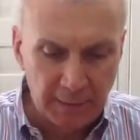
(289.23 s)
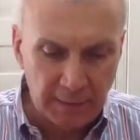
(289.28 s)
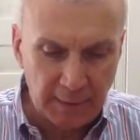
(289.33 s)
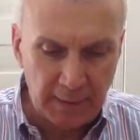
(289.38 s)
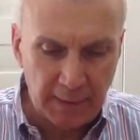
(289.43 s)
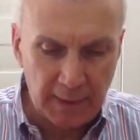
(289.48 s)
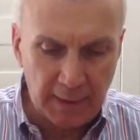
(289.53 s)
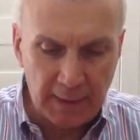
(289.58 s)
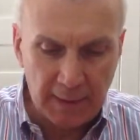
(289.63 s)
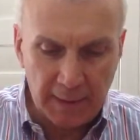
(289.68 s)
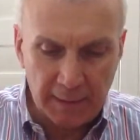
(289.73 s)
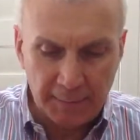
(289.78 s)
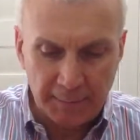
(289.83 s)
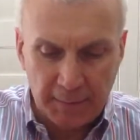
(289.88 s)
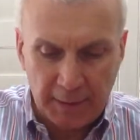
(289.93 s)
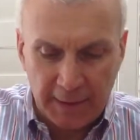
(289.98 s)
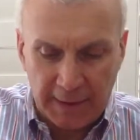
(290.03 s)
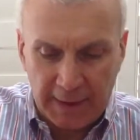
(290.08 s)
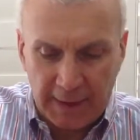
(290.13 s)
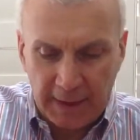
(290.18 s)

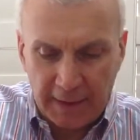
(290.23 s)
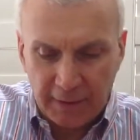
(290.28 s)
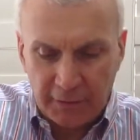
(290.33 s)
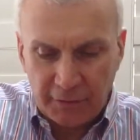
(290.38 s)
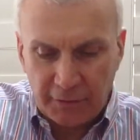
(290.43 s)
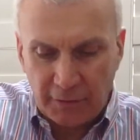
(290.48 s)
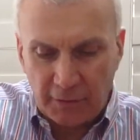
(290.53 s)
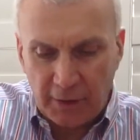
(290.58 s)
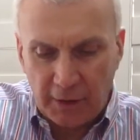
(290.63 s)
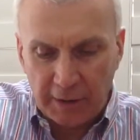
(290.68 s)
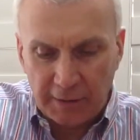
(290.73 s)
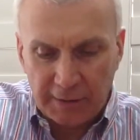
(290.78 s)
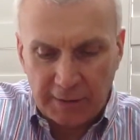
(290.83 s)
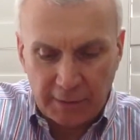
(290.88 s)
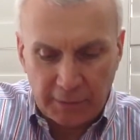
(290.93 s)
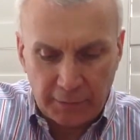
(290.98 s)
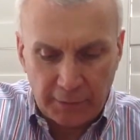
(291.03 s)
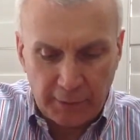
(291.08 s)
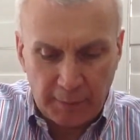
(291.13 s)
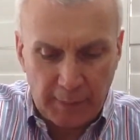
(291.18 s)
Again, it's for
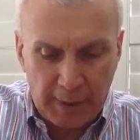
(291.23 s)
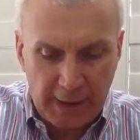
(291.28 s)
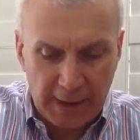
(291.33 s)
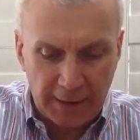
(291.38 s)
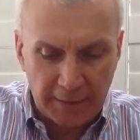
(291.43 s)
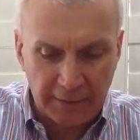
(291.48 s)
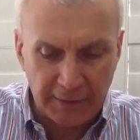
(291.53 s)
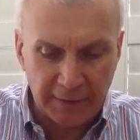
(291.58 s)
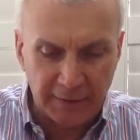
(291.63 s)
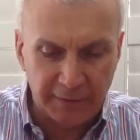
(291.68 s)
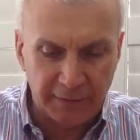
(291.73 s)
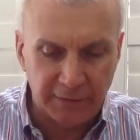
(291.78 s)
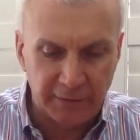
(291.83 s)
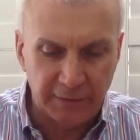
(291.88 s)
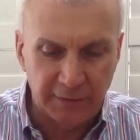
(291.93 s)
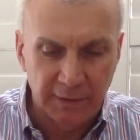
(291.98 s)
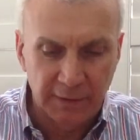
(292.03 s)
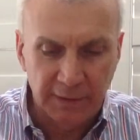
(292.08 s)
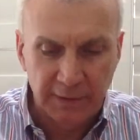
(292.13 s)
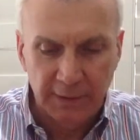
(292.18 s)
artillery
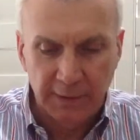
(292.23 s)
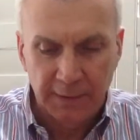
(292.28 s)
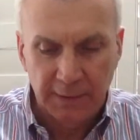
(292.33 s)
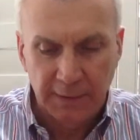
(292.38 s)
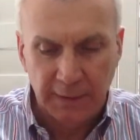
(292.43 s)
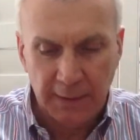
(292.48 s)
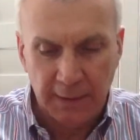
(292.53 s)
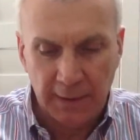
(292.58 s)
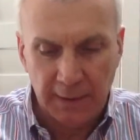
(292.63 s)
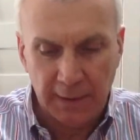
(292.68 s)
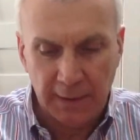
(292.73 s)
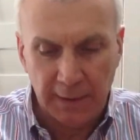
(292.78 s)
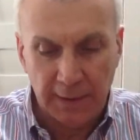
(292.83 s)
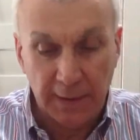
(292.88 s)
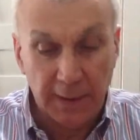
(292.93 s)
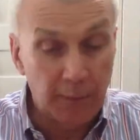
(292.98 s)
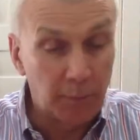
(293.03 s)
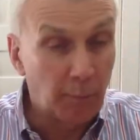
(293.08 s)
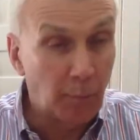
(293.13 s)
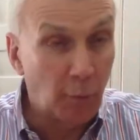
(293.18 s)
batteries
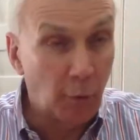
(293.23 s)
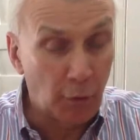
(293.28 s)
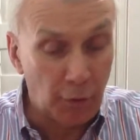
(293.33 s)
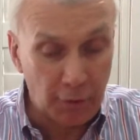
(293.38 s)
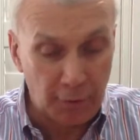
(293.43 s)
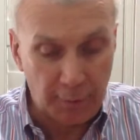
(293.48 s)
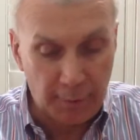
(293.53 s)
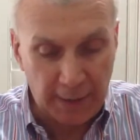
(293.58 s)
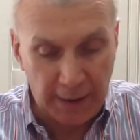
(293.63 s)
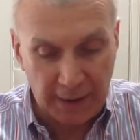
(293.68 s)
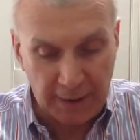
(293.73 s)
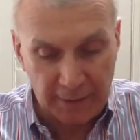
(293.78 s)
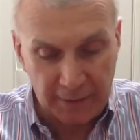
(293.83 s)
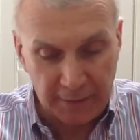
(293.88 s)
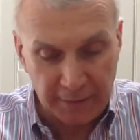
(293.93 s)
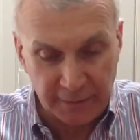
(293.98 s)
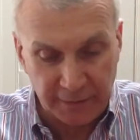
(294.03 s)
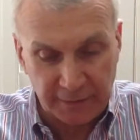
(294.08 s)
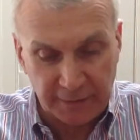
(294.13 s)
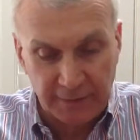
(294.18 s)
and mortar
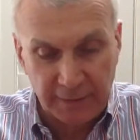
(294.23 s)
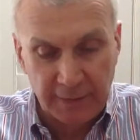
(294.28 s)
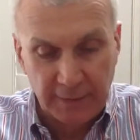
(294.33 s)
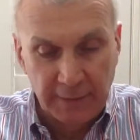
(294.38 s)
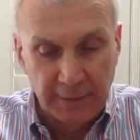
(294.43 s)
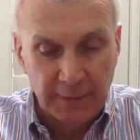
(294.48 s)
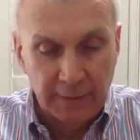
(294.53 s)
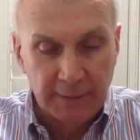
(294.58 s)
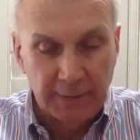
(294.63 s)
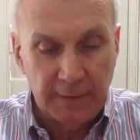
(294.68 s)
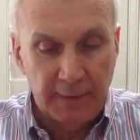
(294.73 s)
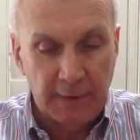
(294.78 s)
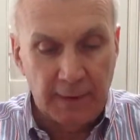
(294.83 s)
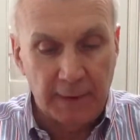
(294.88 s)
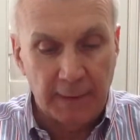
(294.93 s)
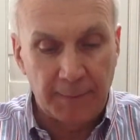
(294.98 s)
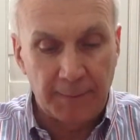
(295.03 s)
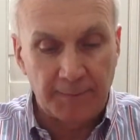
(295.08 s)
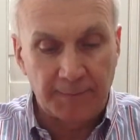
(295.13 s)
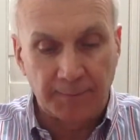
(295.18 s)
batteries.
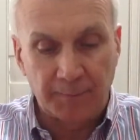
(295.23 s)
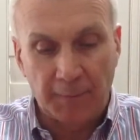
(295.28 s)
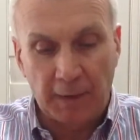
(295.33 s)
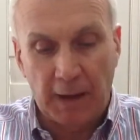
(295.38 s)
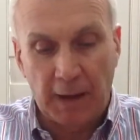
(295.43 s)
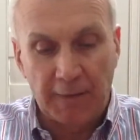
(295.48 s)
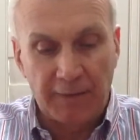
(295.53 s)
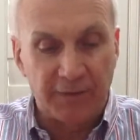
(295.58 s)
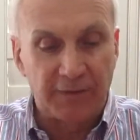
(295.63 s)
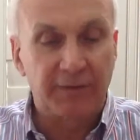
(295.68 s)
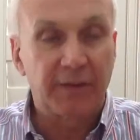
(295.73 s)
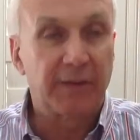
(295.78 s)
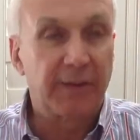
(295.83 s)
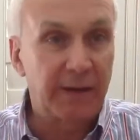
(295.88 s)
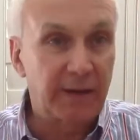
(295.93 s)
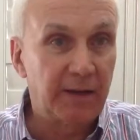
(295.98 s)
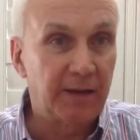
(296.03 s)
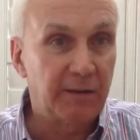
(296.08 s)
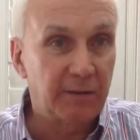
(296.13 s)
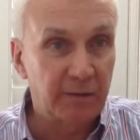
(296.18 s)
Obviously
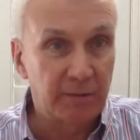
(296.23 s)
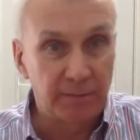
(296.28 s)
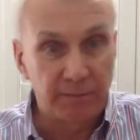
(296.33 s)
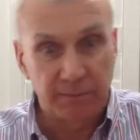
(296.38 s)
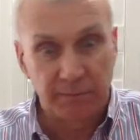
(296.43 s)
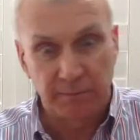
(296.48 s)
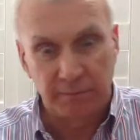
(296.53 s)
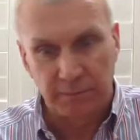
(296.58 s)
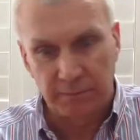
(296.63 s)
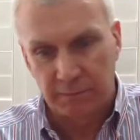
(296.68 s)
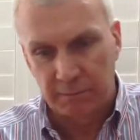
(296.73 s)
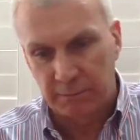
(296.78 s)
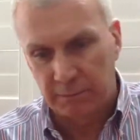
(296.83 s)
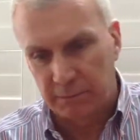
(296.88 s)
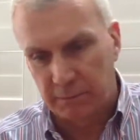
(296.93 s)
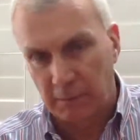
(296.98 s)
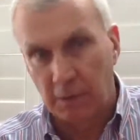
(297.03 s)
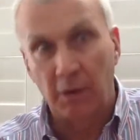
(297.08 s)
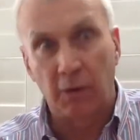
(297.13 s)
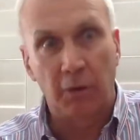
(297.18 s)
they need to
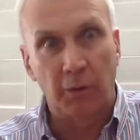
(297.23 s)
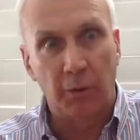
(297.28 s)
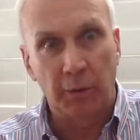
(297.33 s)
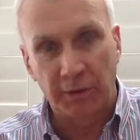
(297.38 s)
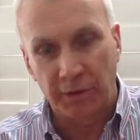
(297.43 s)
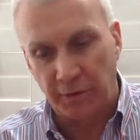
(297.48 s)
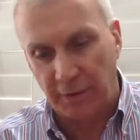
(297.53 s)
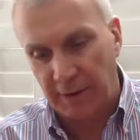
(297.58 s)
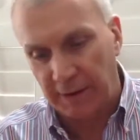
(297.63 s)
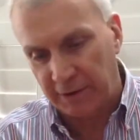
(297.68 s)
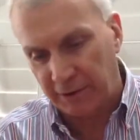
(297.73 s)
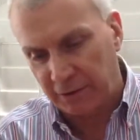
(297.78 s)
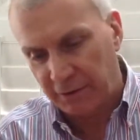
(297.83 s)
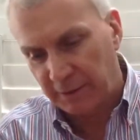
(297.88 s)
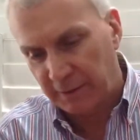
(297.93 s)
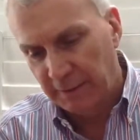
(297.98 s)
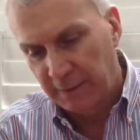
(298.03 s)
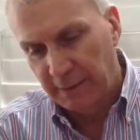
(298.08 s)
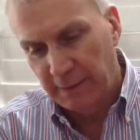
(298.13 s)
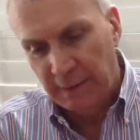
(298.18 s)
No, the wind
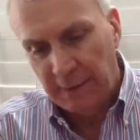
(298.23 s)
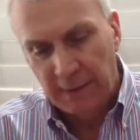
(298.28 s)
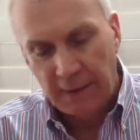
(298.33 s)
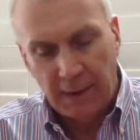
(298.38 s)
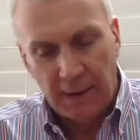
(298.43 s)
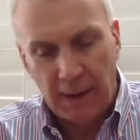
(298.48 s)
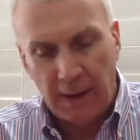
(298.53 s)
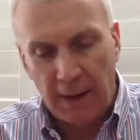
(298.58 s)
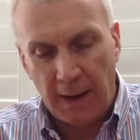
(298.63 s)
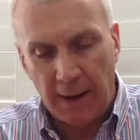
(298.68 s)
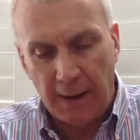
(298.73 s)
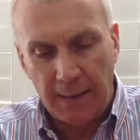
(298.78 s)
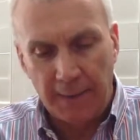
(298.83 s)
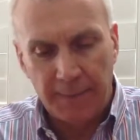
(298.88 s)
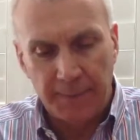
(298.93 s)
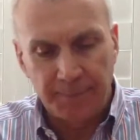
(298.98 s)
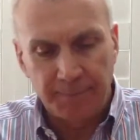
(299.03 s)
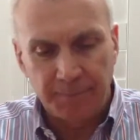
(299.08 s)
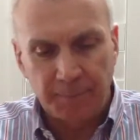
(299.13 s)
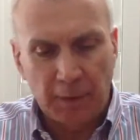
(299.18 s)
direction.
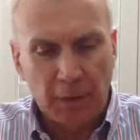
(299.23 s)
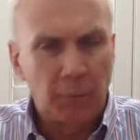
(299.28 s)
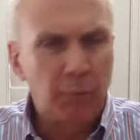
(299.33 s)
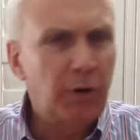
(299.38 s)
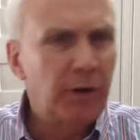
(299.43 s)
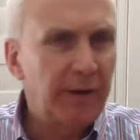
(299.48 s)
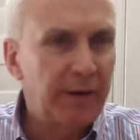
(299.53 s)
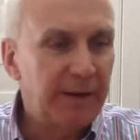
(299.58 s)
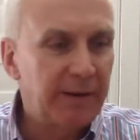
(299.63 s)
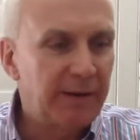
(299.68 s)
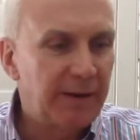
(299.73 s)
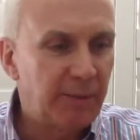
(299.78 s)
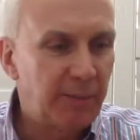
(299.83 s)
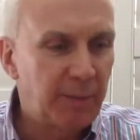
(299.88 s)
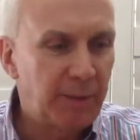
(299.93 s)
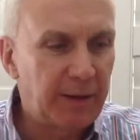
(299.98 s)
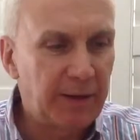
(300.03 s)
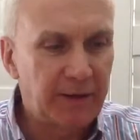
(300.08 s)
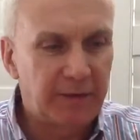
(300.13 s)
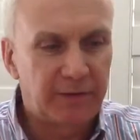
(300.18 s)
Really a neat
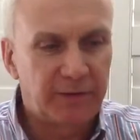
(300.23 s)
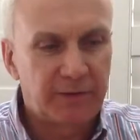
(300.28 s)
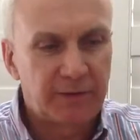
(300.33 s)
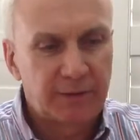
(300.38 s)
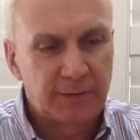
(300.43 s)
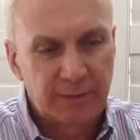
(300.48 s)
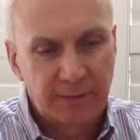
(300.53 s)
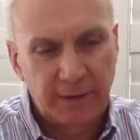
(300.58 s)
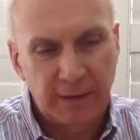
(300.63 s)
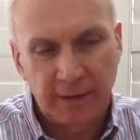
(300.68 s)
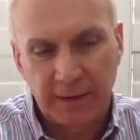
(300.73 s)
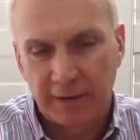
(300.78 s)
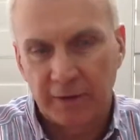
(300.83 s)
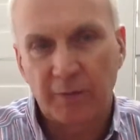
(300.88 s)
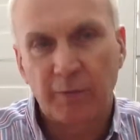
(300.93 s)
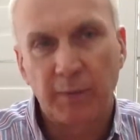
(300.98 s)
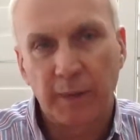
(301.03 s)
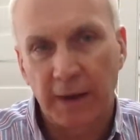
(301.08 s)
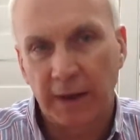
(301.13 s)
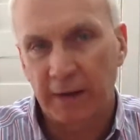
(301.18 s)
piece in
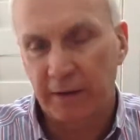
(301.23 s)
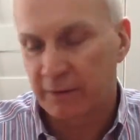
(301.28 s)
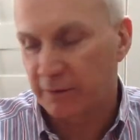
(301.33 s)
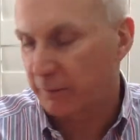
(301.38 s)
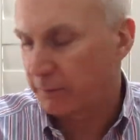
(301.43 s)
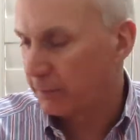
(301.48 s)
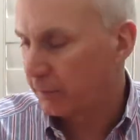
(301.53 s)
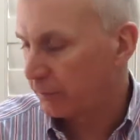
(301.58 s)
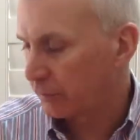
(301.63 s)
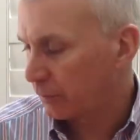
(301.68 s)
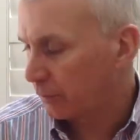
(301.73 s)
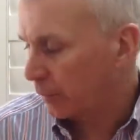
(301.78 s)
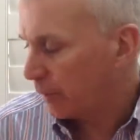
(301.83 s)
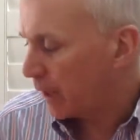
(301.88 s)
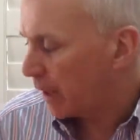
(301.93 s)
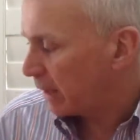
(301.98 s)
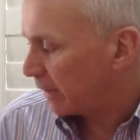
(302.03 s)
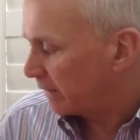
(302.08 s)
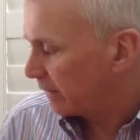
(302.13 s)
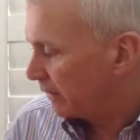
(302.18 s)
its original
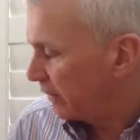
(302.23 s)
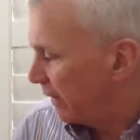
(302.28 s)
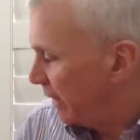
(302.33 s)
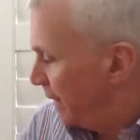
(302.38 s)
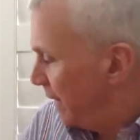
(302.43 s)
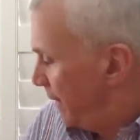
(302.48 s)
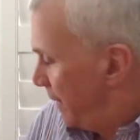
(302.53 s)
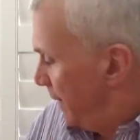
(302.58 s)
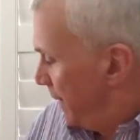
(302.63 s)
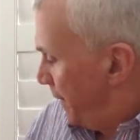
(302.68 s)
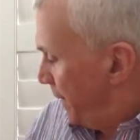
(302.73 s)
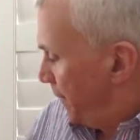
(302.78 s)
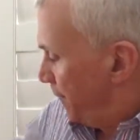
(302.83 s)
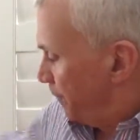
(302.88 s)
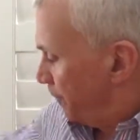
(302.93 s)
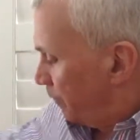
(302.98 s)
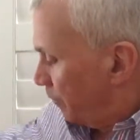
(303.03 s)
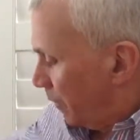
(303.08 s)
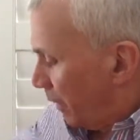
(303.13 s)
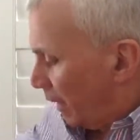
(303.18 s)
box.
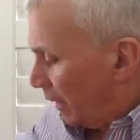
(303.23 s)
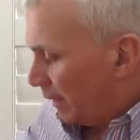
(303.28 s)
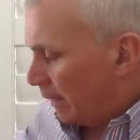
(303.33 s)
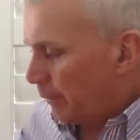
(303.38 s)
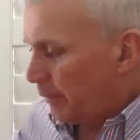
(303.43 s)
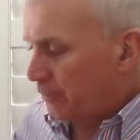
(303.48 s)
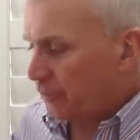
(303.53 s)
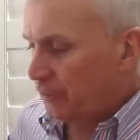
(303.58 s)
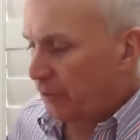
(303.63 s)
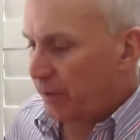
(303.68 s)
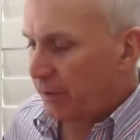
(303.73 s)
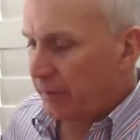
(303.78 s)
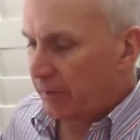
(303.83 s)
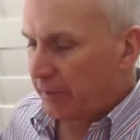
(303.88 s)
Let me show you